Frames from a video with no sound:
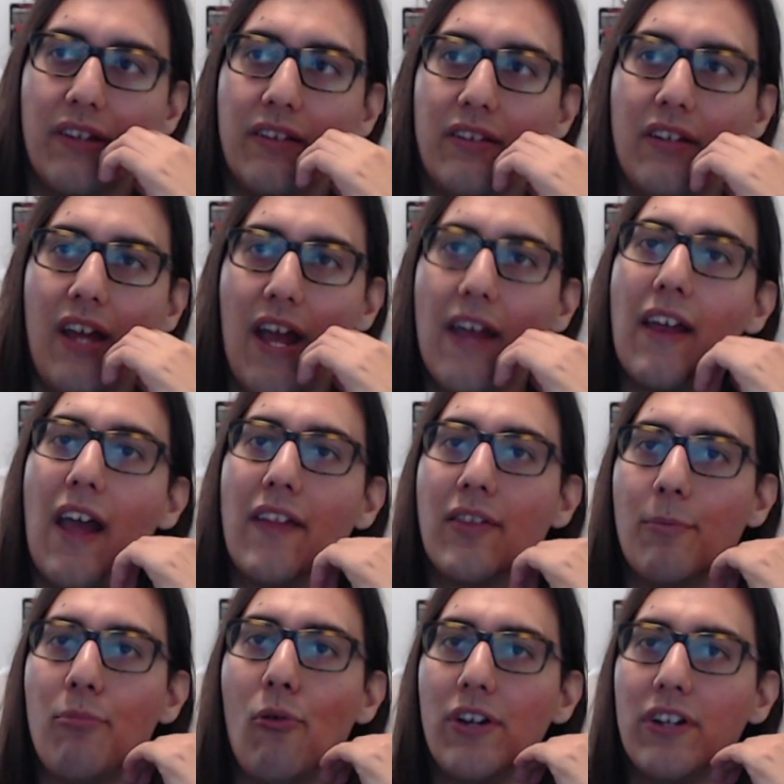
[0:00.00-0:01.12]
at the
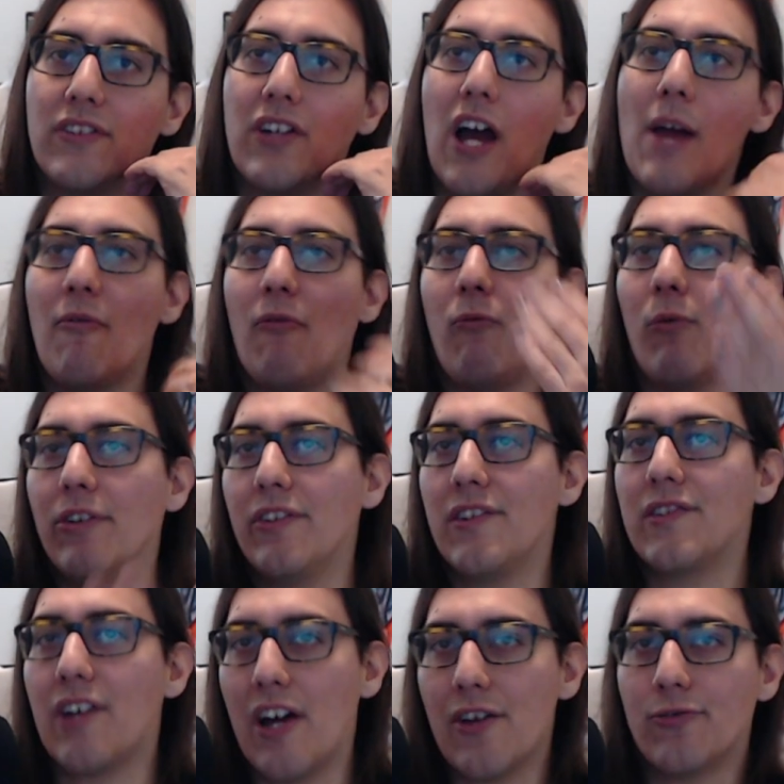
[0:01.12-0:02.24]
point in time of where these
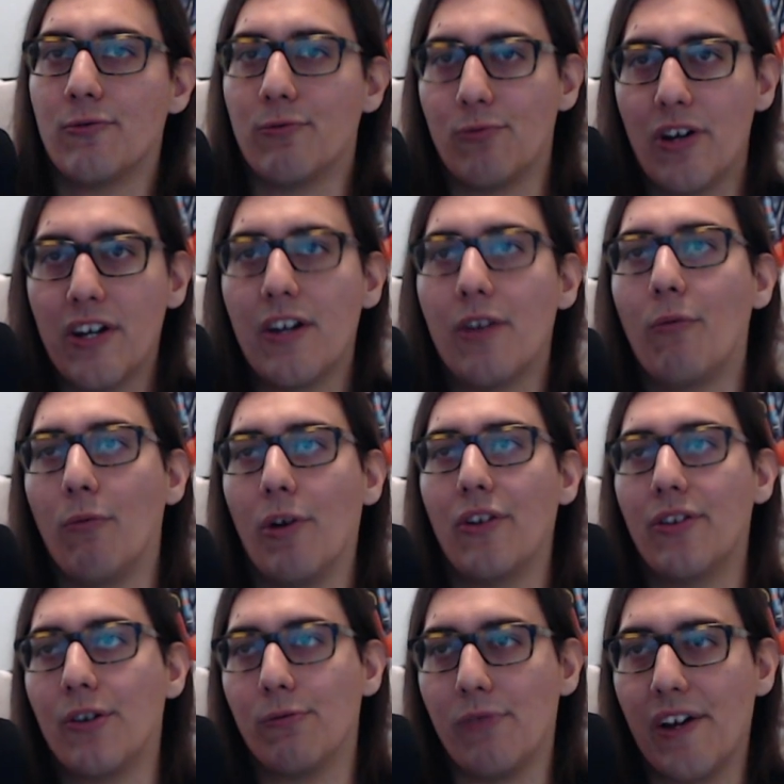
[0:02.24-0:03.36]
guys are running and where
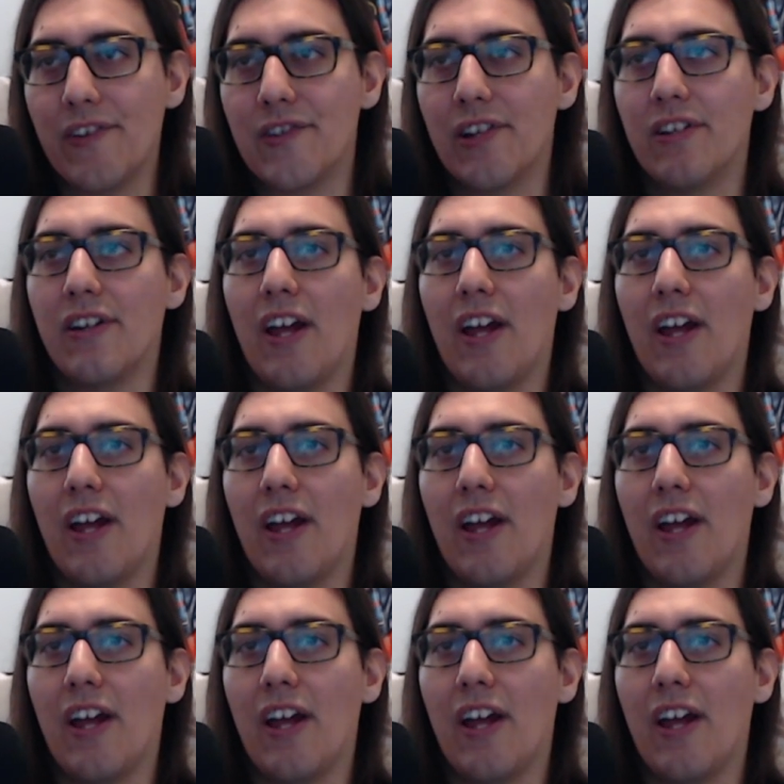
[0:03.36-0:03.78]
they are racing